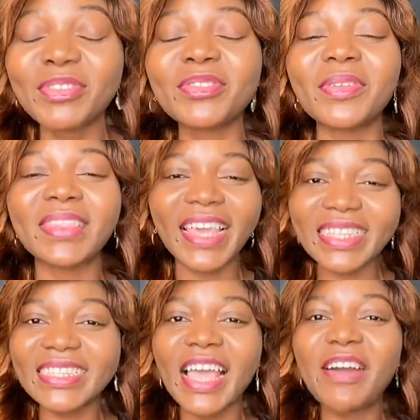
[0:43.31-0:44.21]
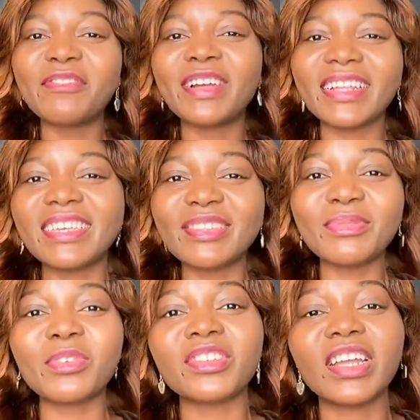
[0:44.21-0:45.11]
So thanks for clicking to
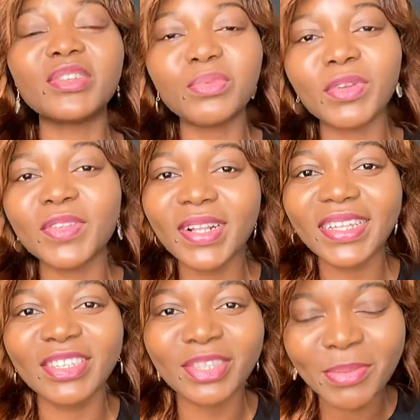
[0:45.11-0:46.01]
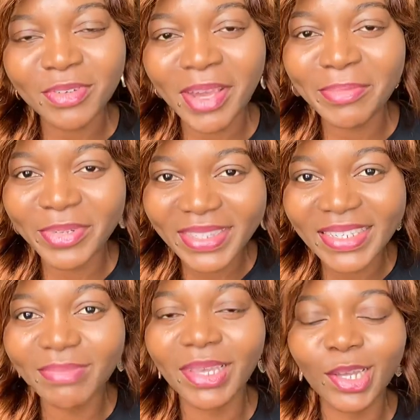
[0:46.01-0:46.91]
watch and do well to click the subscribe
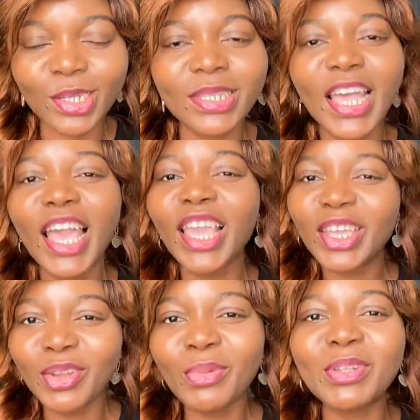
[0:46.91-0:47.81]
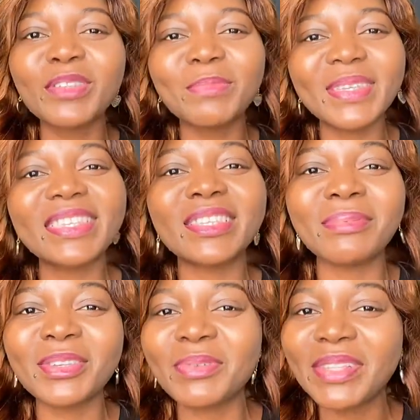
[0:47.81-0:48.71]
button because you don't want to miss
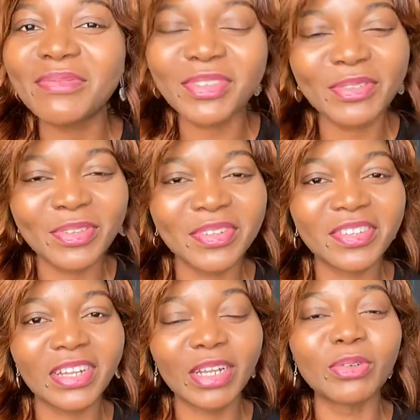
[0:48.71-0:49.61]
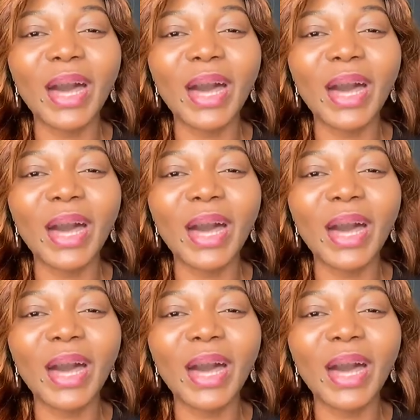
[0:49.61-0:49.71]
subsequent videos on this channel,